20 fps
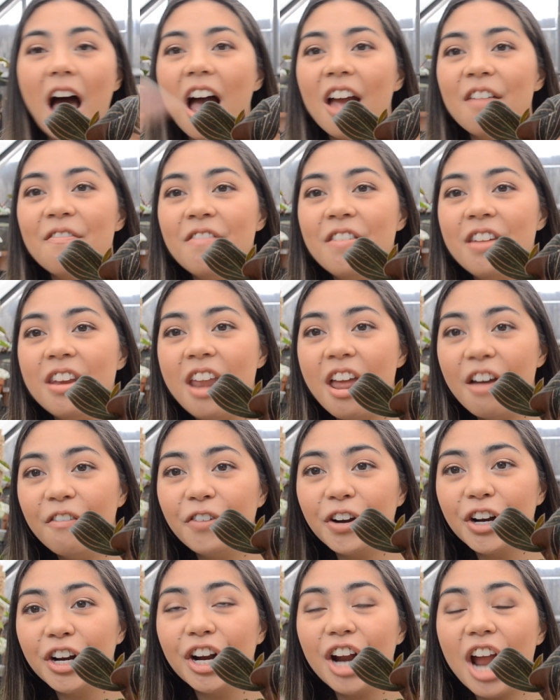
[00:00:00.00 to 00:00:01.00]
I've
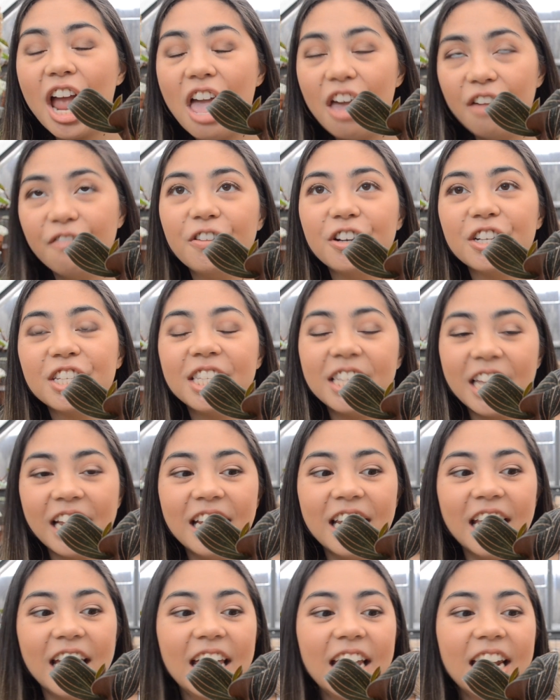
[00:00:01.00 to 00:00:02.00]
never ever
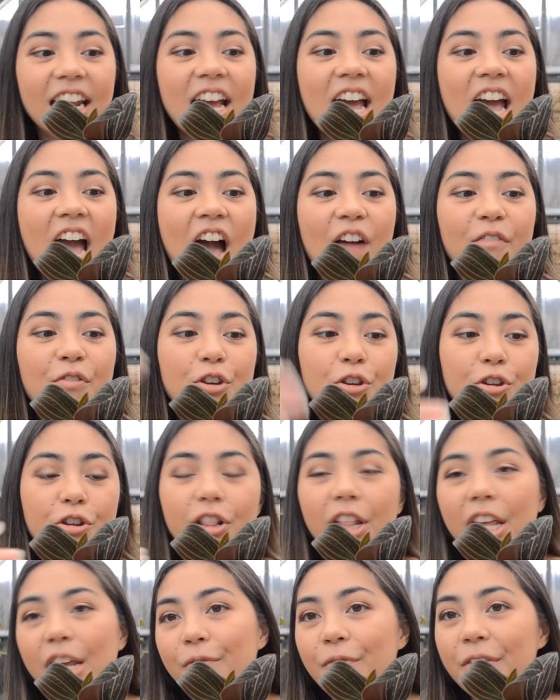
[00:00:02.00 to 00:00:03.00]
seen it have a new
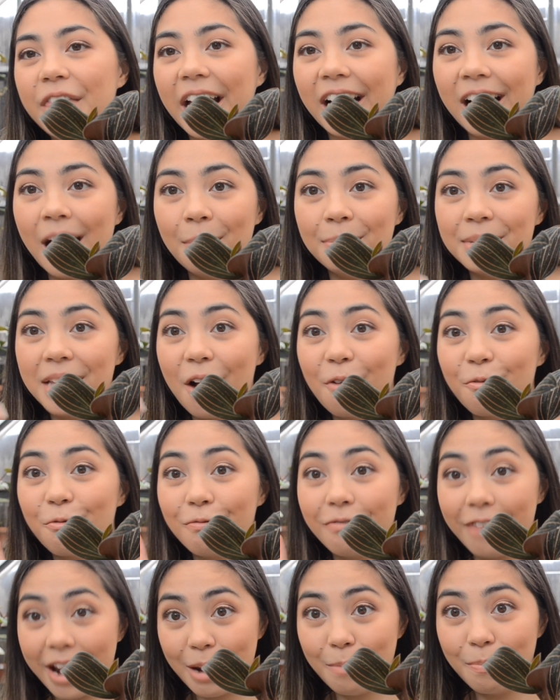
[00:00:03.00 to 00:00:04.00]
leaf that comes out
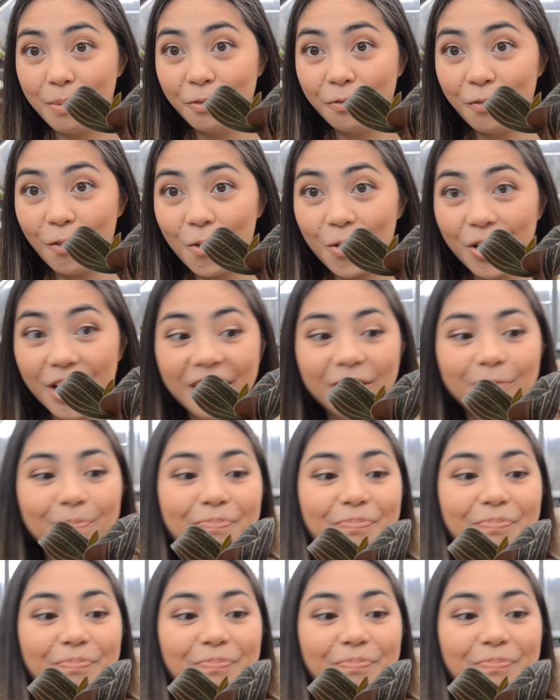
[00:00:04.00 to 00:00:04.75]
red before,